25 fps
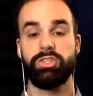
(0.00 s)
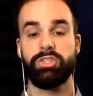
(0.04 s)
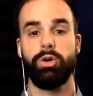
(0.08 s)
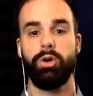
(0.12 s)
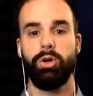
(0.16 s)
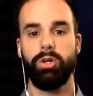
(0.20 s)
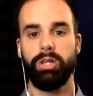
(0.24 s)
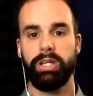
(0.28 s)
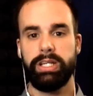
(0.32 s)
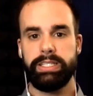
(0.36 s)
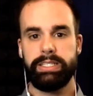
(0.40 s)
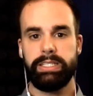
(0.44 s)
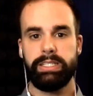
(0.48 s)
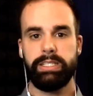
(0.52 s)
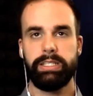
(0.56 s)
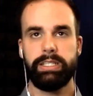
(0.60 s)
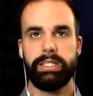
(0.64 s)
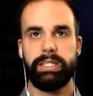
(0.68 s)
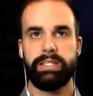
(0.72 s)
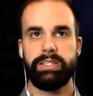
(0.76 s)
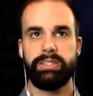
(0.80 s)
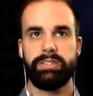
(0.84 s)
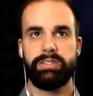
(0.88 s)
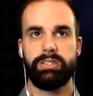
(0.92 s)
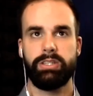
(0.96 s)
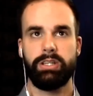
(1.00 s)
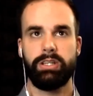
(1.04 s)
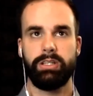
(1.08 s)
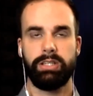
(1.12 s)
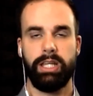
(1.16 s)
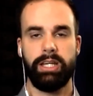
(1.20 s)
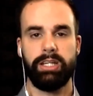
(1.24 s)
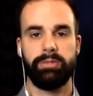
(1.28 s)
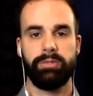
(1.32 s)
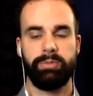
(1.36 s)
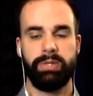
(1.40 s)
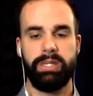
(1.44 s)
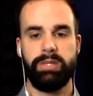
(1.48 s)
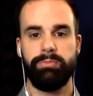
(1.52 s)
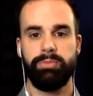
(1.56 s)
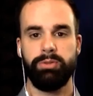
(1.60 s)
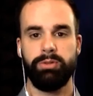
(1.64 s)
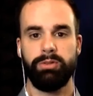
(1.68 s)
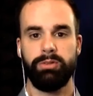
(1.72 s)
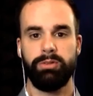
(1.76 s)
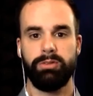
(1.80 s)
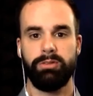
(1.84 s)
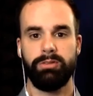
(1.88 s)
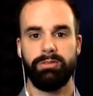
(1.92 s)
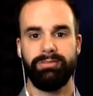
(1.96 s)
the whole idea is a lot of
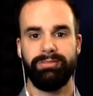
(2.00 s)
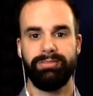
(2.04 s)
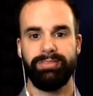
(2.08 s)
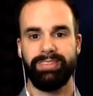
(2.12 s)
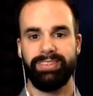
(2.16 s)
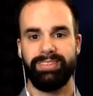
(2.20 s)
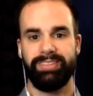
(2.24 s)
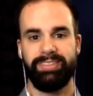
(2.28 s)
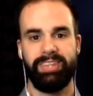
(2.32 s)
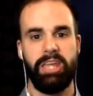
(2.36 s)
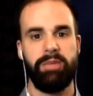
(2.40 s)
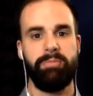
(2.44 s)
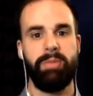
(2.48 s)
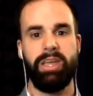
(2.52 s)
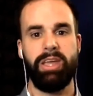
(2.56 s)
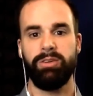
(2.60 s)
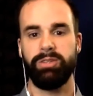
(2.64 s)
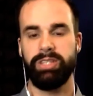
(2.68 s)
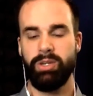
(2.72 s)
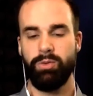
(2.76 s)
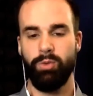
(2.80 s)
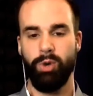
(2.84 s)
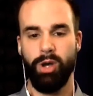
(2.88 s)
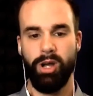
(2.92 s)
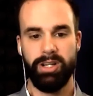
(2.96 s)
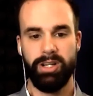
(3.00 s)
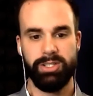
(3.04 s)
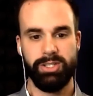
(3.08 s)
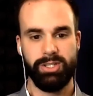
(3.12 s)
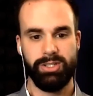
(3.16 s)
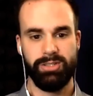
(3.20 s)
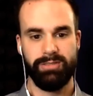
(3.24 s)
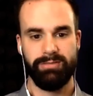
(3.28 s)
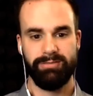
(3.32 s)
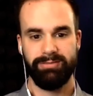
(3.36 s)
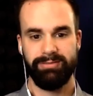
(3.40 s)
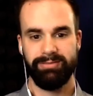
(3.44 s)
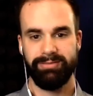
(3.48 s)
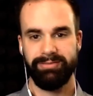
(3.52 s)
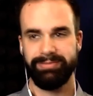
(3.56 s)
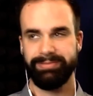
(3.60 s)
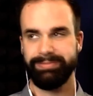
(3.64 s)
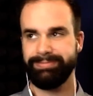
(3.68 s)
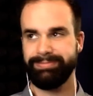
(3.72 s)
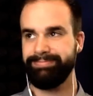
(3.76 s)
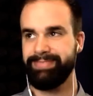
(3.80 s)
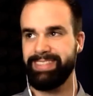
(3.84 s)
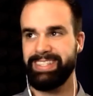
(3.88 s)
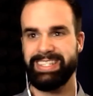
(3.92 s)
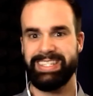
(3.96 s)
people, they may only watch
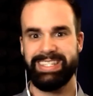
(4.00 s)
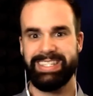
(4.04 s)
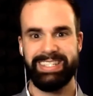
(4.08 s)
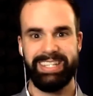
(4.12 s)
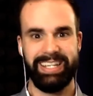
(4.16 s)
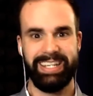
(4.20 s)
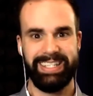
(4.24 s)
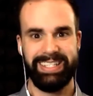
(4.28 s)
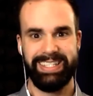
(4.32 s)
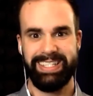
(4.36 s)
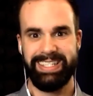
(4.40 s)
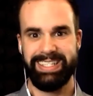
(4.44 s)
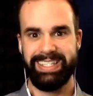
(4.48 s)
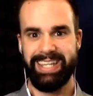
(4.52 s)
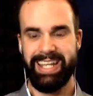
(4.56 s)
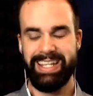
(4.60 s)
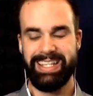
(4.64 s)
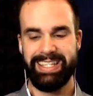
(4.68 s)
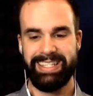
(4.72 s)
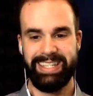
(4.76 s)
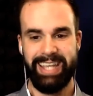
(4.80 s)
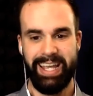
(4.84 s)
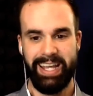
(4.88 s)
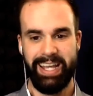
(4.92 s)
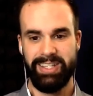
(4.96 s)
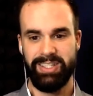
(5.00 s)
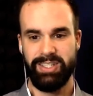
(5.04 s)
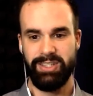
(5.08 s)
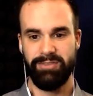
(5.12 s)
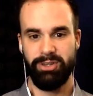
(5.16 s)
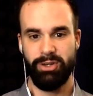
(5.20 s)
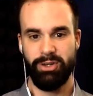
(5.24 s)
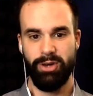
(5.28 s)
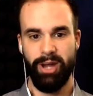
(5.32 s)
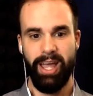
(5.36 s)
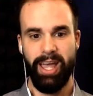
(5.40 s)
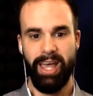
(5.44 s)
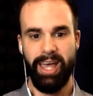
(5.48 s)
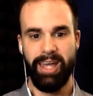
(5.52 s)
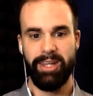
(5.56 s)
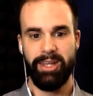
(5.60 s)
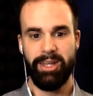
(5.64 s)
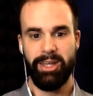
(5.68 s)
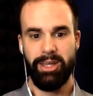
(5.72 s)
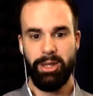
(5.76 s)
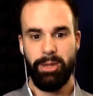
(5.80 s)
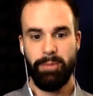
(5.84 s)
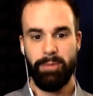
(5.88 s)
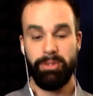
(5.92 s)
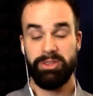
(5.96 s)
6 to 10 seconds of your ad,
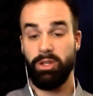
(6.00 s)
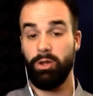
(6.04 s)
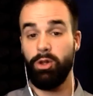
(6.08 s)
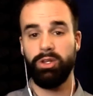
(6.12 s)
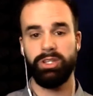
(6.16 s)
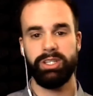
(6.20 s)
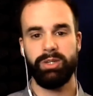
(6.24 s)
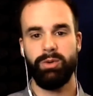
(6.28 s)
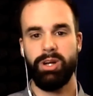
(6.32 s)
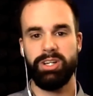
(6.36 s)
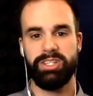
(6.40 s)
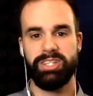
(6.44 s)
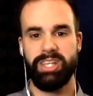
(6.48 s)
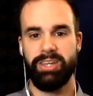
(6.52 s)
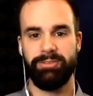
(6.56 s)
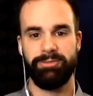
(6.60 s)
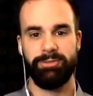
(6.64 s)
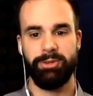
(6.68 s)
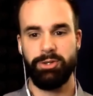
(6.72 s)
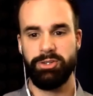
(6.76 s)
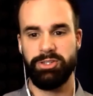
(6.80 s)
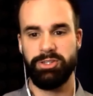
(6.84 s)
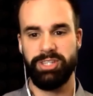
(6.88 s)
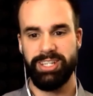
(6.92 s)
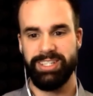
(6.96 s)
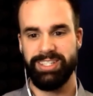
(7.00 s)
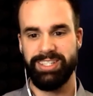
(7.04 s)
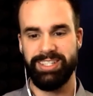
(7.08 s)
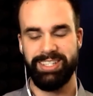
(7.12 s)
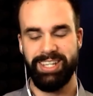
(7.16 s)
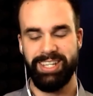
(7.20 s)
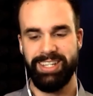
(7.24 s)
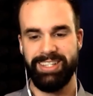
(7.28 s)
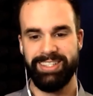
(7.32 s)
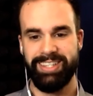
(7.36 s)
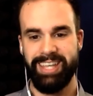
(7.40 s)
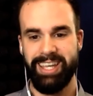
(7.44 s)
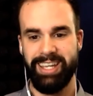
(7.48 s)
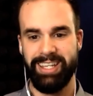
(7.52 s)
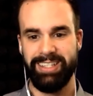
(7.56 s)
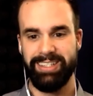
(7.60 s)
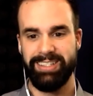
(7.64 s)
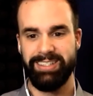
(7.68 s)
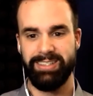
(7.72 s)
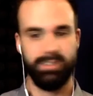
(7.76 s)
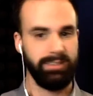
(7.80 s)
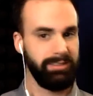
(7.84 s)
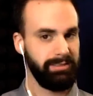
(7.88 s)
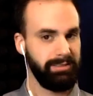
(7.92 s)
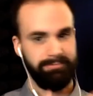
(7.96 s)
but they'll only watch that first 6 to 10
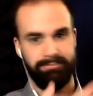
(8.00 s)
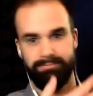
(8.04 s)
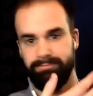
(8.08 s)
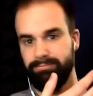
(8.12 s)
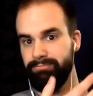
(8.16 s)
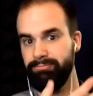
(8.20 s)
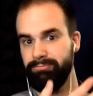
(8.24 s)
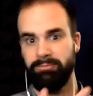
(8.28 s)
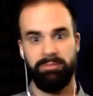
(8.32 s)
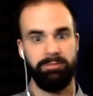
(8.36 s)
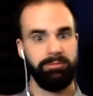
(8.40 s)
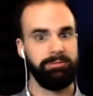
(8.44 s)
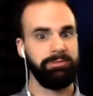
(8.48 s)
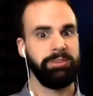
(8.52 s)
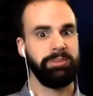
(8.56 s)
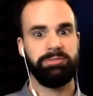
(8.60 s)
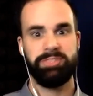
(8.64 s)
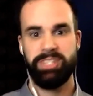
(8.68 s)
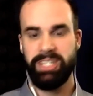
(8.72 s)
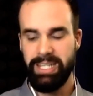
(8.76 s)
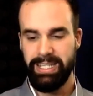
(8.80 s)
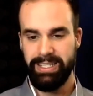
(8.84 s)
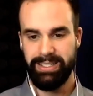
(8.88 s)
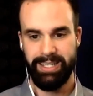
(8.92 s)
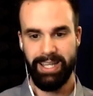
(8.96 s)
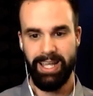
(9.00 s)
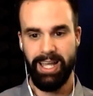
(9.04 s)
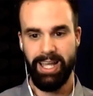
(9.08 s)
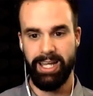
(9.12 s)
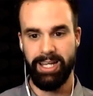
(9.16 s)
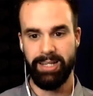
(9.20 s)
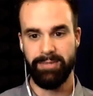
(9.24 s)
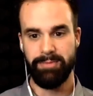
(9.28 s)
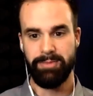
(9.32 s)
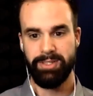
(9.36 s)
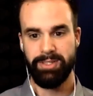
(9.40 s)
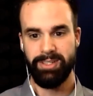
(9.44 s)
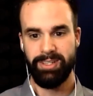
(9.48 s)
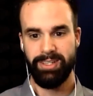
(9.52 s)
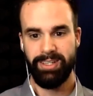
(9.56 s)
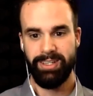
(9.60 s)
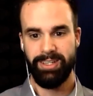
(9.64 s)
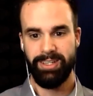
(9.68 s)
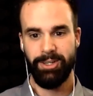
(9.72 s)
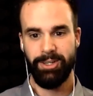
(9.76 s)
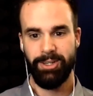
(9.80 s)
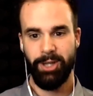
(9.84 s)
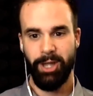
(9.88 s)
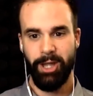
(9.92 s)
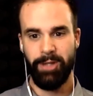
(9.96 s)
seconds 15 times.
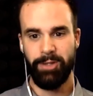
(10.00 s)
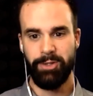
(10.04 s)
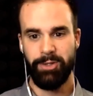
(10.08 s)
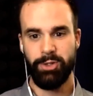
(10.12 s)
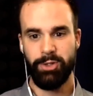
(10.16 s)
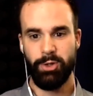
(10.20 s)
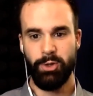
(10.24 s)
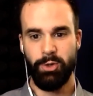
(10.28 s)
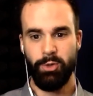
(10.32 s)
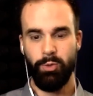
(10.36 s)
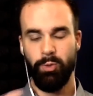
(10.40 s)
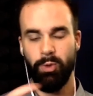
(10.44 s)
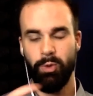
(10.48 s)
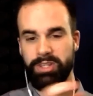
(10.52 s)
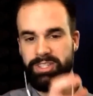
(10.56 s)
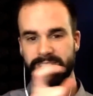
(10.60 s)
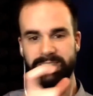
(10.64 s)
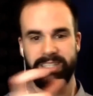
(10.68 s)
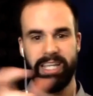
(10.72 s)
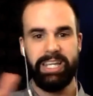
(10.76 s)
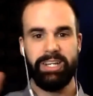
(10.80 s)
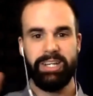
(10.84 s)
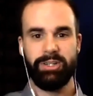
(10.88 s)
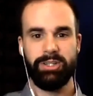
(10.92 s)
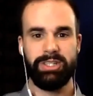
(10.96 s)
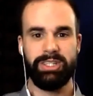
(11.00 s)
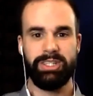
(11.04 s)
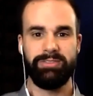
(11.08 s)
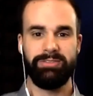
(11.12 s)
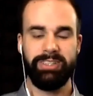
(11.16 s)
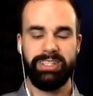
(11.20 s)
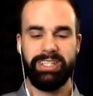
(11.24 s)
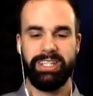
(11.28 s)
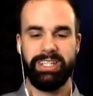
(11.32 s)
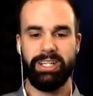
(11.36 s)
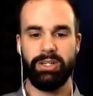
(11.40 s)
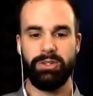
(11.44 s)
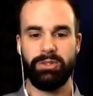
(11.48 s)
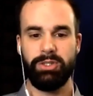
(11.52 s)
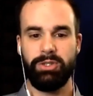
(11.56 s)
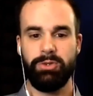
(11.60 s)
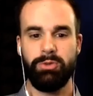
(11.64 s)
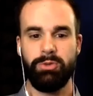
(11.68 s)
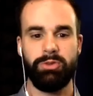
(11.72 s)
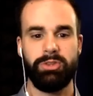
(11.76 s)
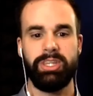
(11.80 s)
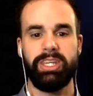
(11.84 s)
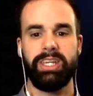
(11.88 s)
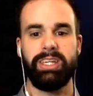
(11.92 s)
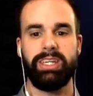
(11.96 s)
And so what's later in the video, you
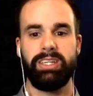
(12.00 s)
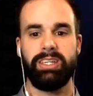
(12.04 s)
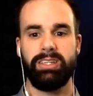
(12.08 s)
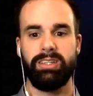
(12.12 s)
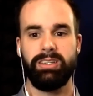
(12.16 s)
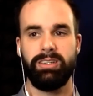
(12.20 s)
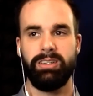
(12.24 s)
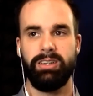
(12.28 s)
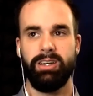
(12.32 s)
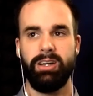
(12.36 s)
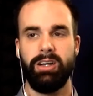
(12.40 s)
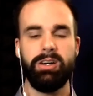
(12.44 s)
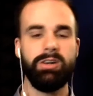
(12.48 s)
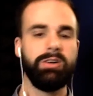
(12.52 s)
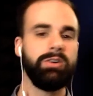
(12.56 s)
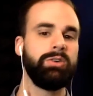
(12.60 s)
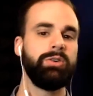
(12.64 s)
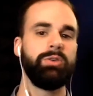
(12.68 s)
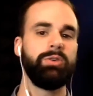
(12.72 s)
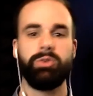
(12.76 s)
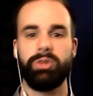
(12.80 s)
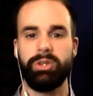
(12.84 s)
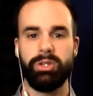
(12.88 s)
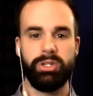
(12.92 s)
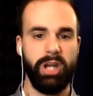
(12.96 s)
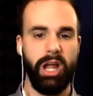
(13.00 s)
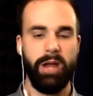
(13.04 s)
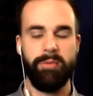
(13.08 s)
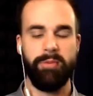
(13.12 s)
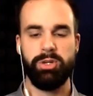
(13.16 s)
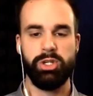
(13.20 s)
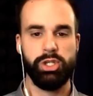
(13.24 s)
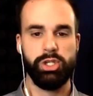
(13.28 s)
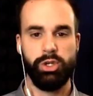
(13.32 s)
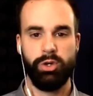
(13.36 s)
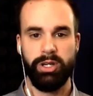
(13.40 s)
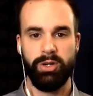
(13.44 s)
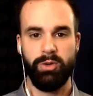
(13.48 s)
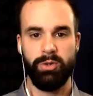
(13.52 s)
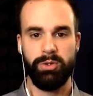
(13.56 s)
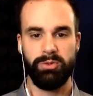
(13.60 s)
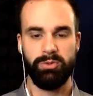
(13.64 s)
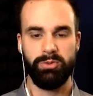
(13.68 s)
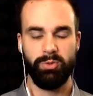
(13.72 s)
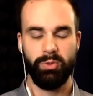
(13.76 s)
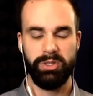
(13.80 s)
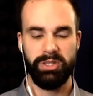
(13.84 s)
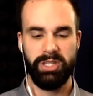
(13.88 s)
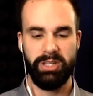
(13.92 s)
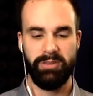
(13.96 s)
think, oh, I'm just
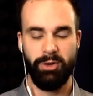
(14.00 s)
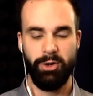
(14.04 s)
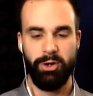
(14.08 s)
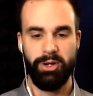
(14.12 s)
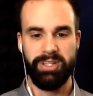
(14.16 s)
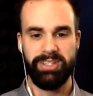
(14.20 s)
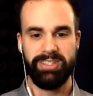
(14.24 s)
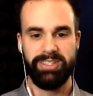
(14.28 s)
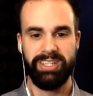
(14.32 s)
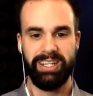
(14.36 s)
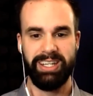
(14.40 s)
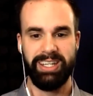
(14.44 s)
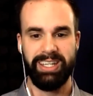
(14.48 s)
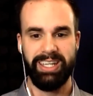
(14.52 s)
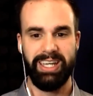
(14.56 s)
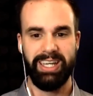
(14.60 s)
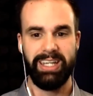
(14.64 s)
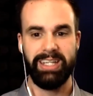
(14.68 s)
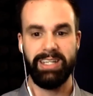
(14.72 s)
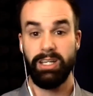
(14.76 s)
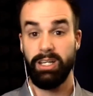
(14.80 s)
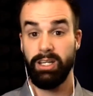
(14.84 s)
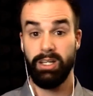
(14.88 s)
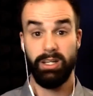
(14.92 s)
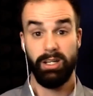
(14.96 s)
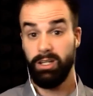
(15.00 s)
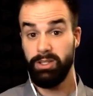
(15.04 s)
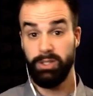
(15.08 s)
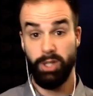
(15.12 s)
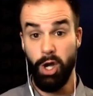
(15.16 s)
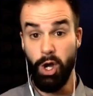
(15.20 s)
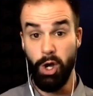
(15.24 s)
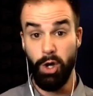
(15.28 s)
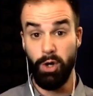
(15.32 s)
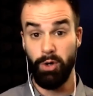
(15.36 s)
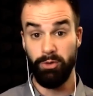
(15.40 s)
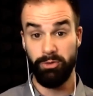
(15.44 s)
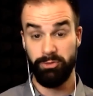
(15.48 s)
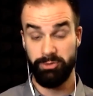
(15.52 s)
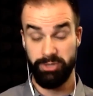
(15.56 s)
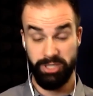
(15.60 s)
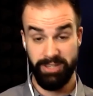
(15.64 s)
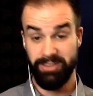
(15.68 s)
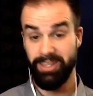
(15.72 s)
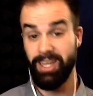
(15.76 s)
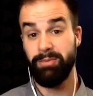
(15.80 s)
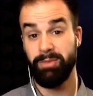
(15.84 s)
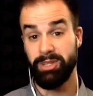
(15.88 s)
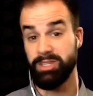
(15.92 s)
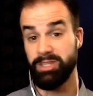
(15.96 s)
showing what they've already seen again. No, to
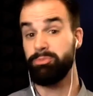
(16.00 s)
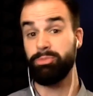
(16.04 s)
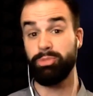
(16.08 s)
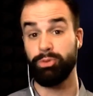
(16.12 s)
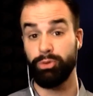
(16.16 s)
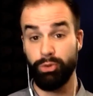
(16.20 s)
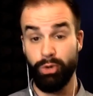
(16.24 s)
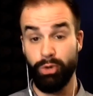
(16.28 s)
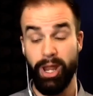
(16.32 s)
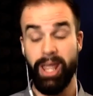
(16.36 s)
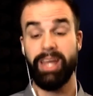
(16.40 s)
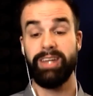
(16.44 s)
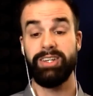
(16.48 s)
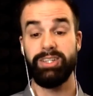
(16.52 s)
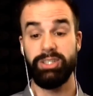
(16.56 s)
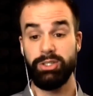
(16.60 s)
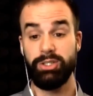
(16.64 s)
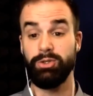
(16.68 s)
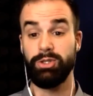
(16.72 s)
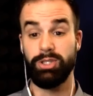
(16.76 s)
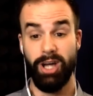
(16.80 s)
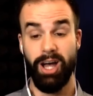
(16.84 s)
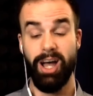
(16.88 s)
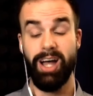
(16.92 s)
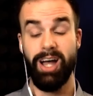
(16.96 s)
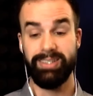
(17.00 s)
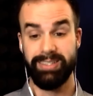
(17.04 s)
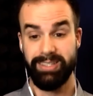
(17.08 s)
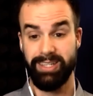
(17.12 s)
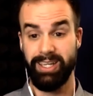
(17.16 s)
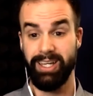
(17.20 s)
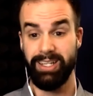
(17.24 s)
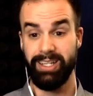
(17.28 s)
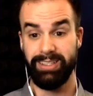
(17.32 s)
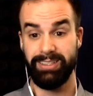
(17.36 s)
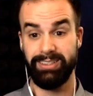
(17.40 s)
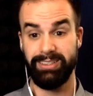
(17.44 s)
them, it's brand new content.